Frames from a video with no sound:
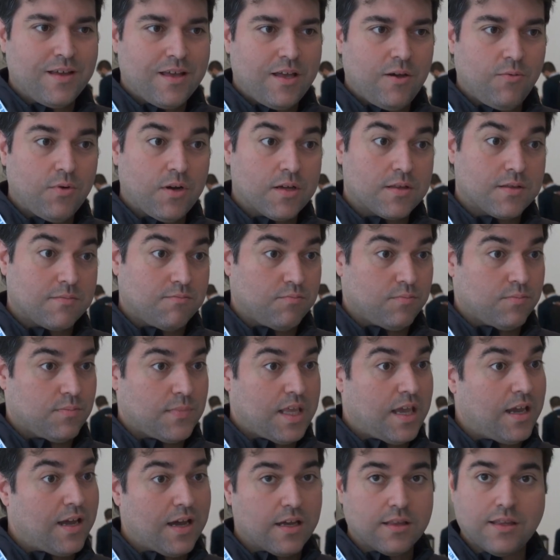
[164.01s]
It was,
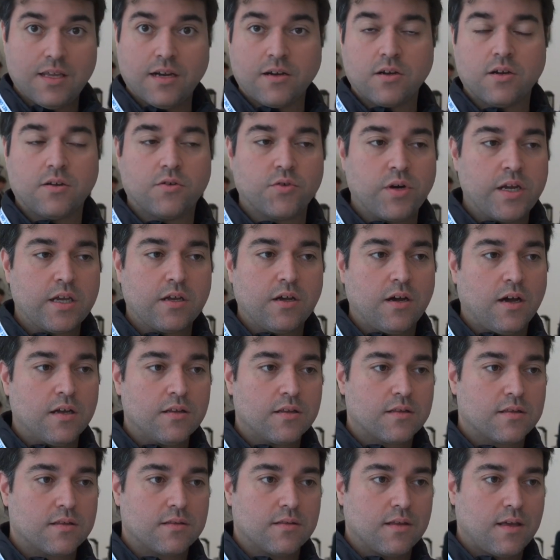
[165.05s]
they had their Greek
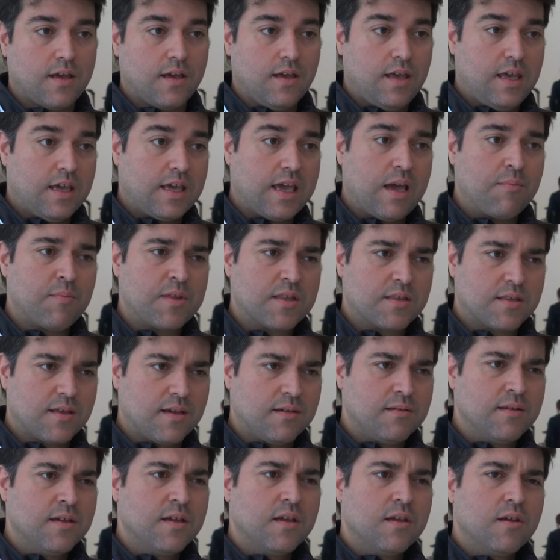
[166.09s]
gods, and he came and
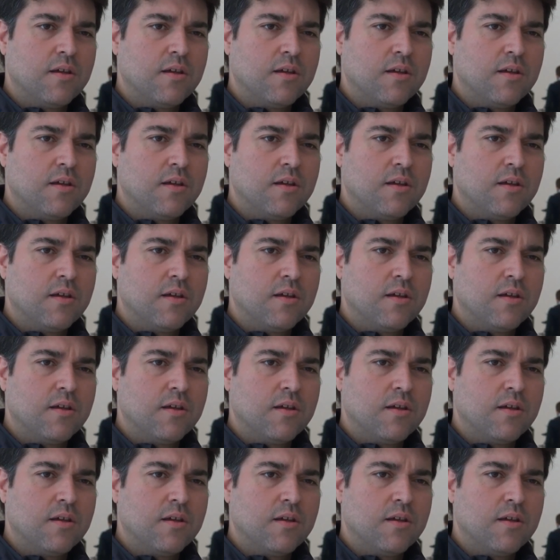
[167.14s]
said,